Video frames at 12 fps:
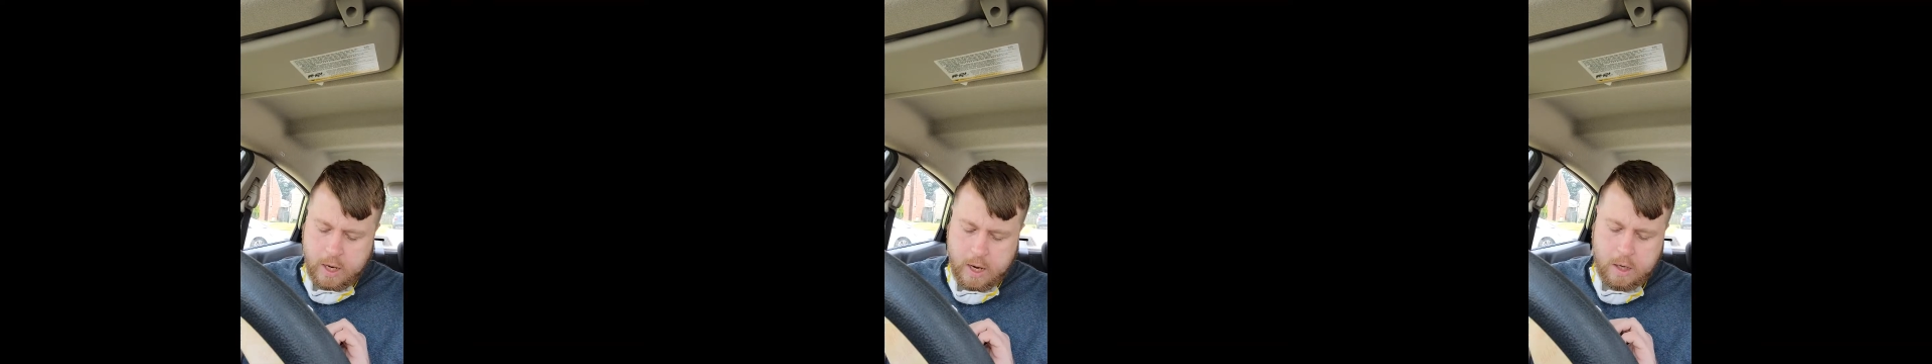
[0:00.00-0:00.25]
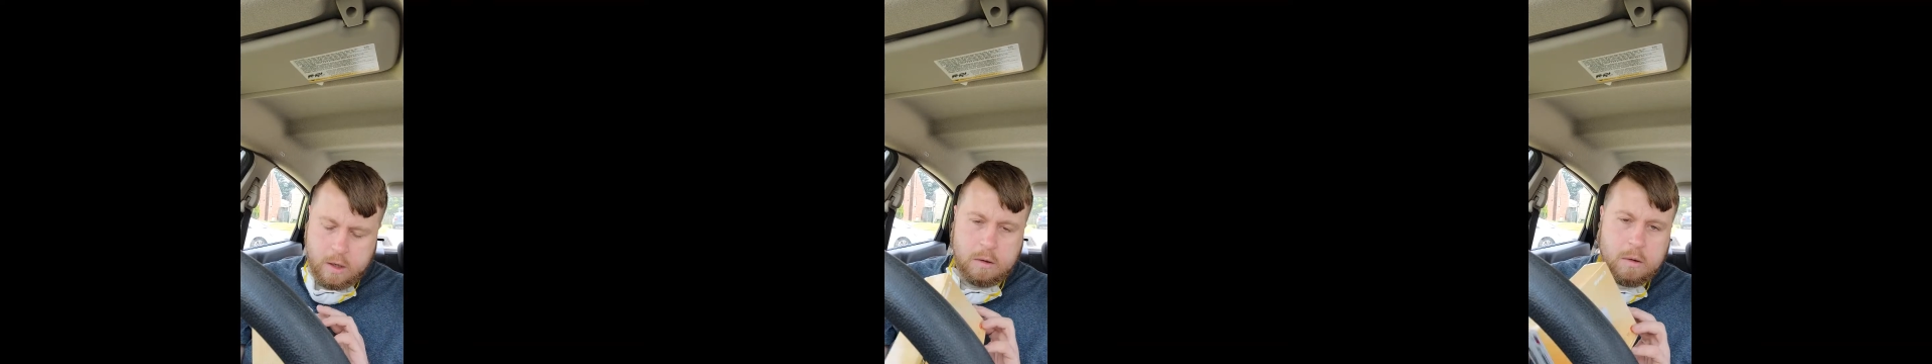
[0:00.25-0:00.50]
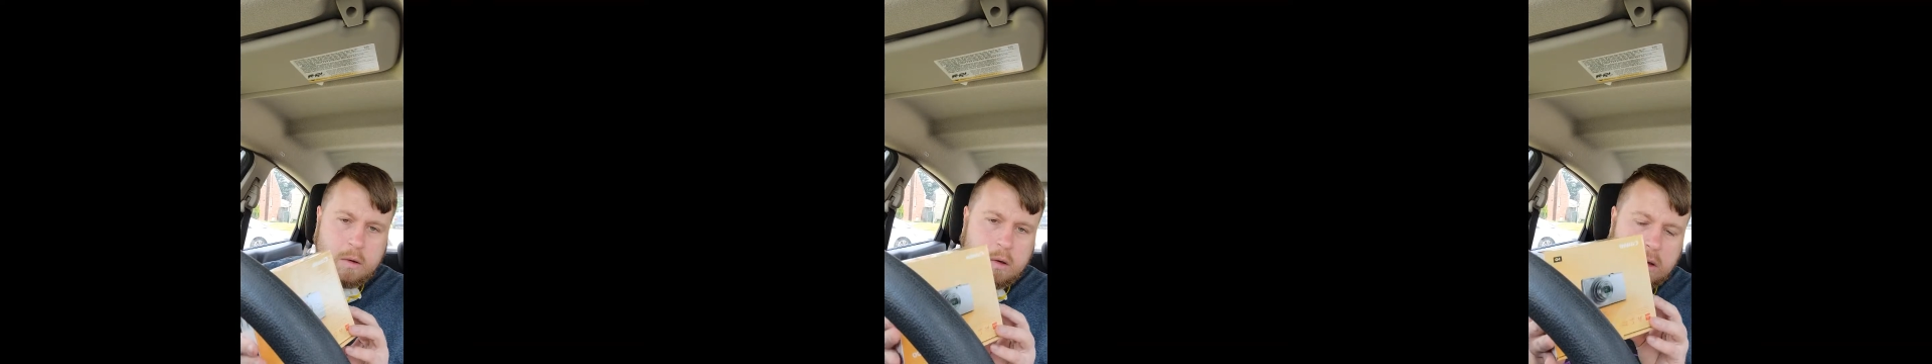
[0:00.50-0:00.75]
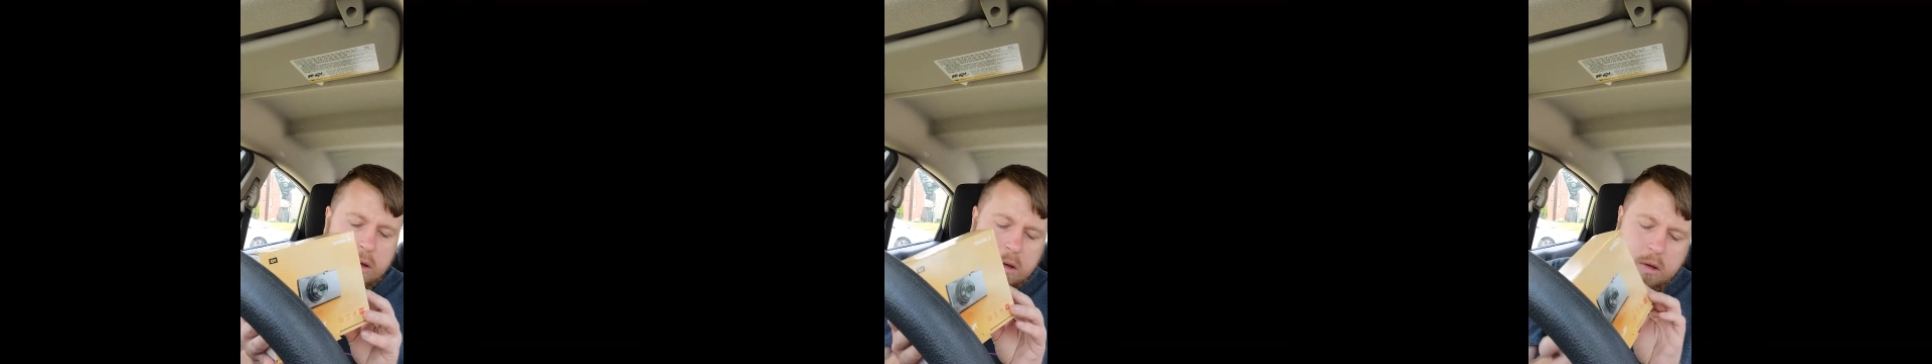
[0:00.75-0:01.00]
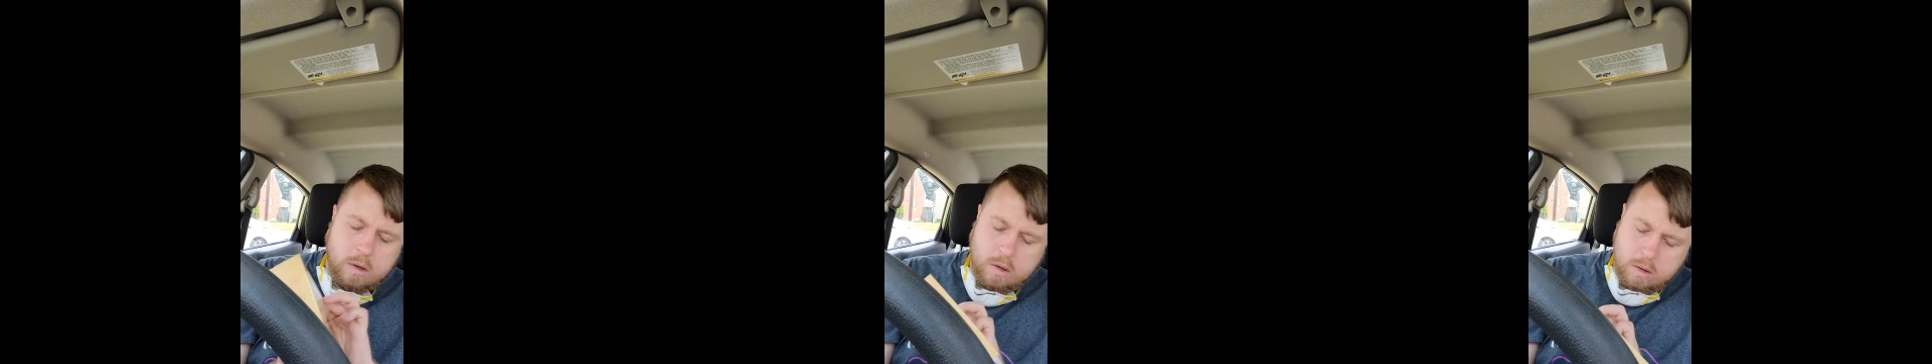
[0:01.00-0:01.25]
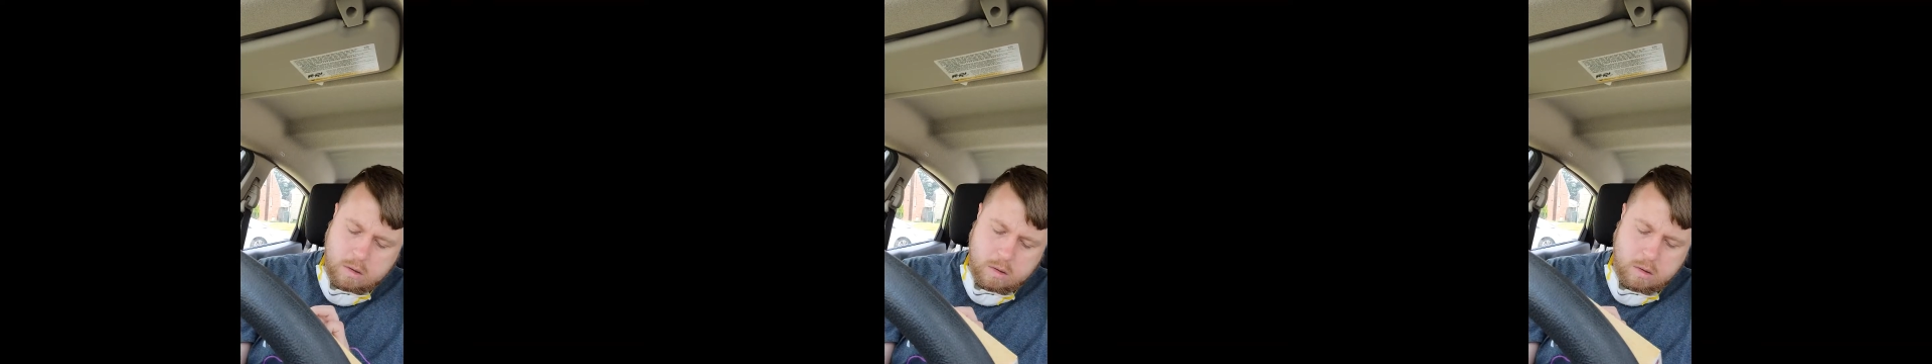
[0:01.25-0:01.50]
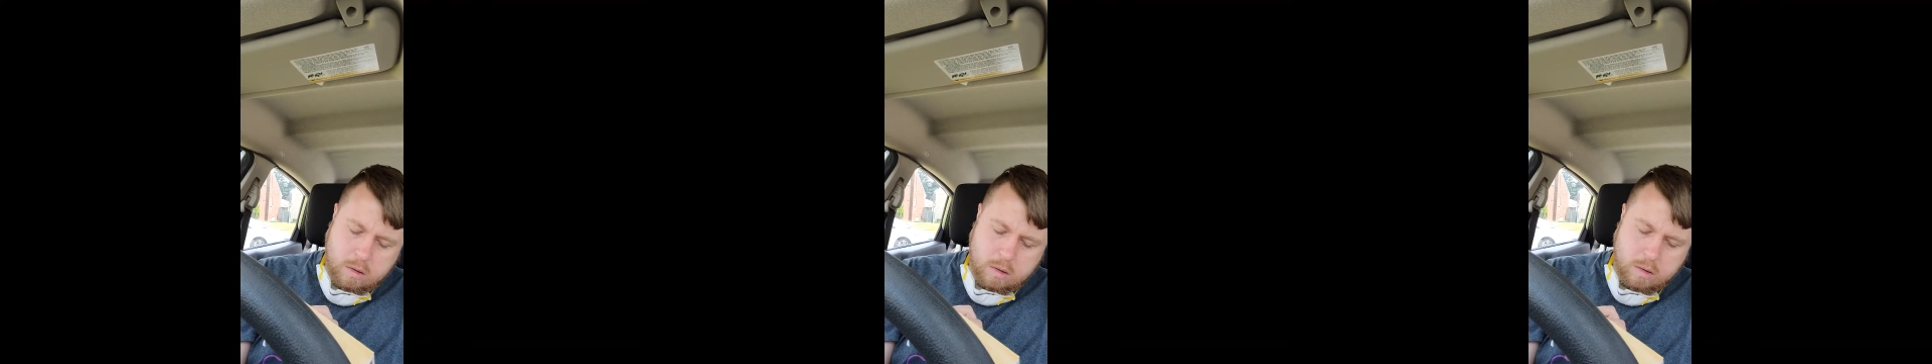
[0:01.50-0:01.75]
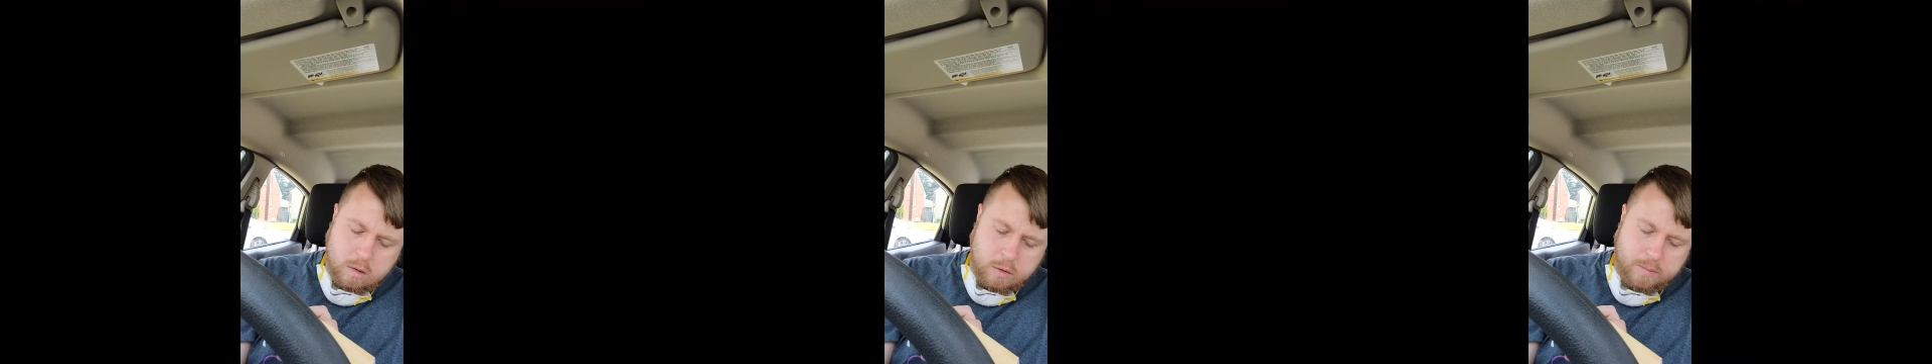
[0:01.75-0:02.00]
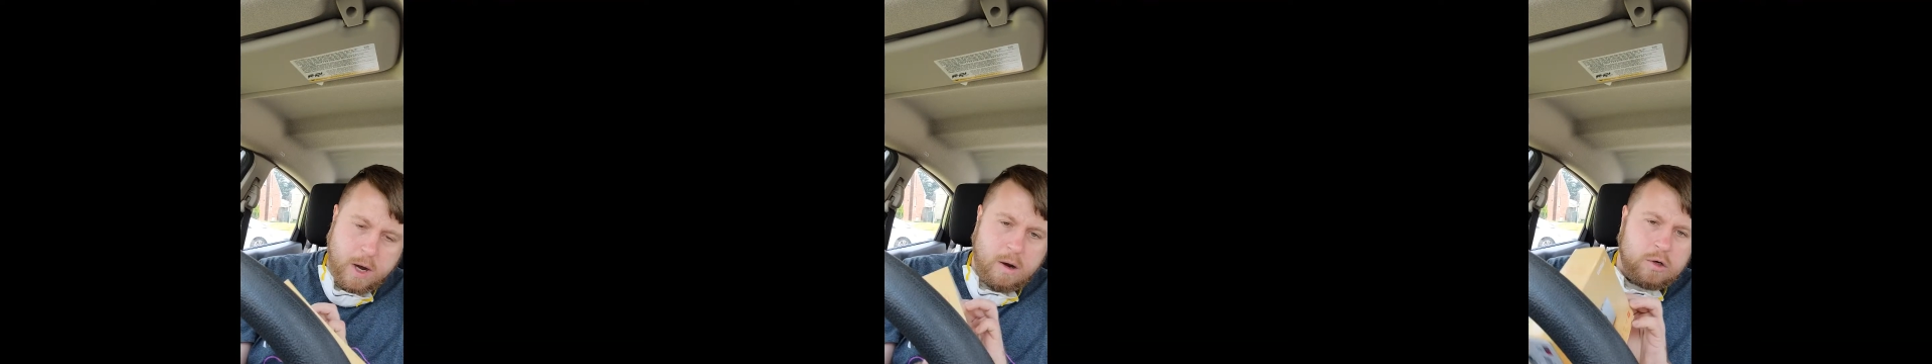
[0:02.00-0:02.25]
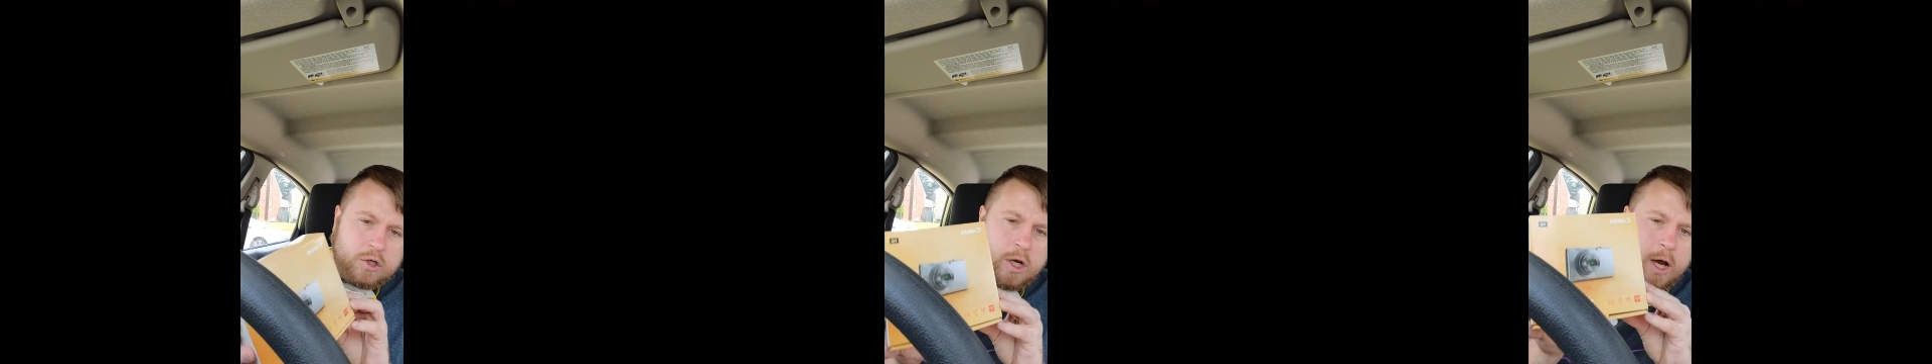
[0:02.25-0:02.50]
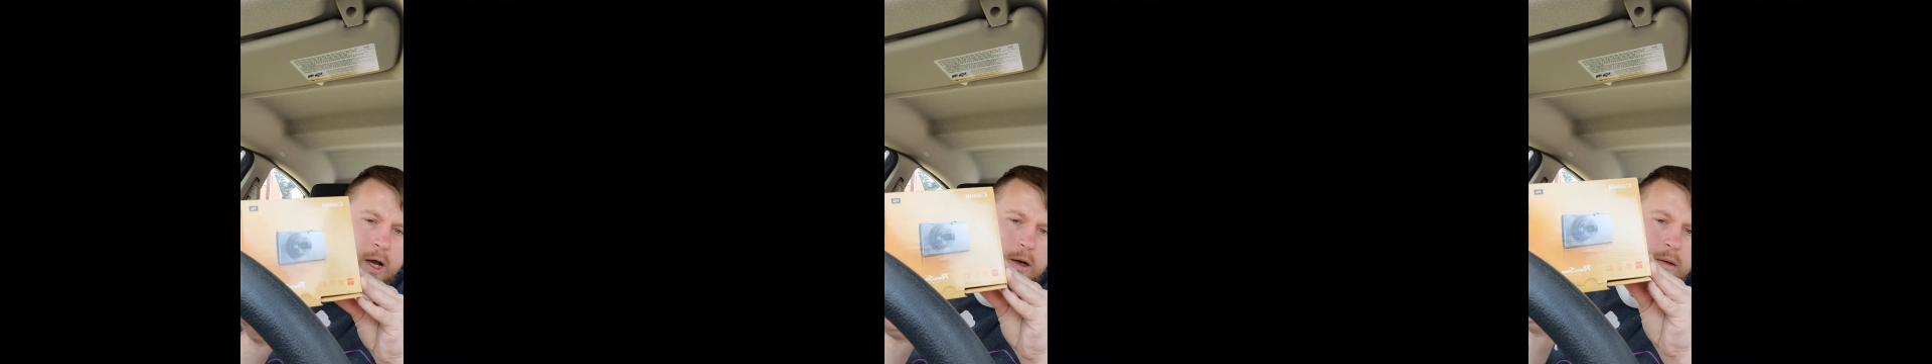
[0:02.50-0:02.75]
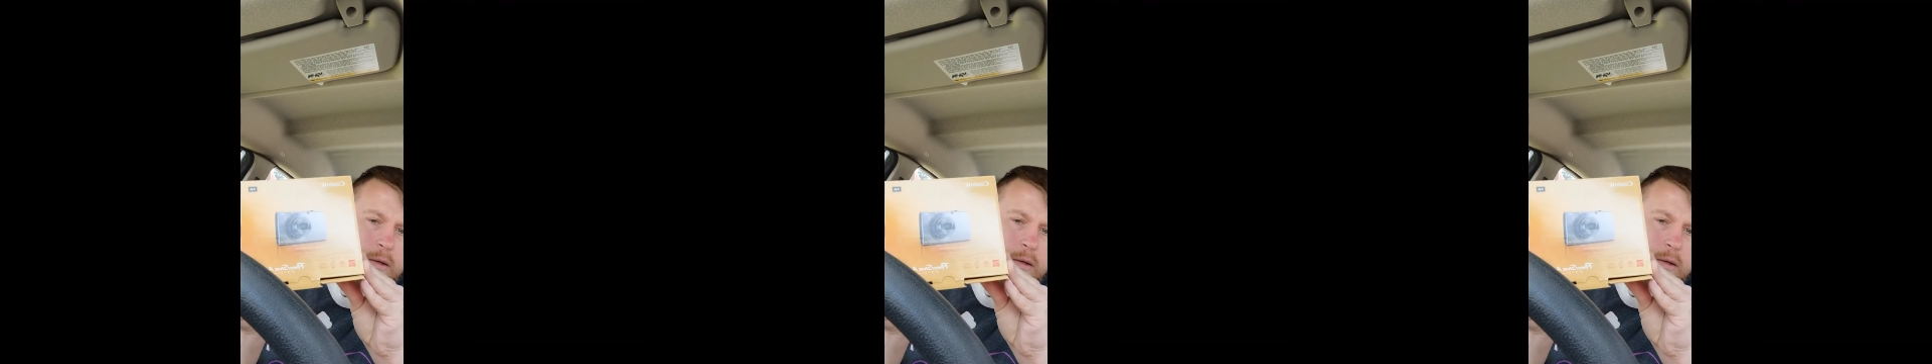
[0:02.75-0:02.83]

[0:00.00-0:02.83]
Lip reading: Canon PowerShot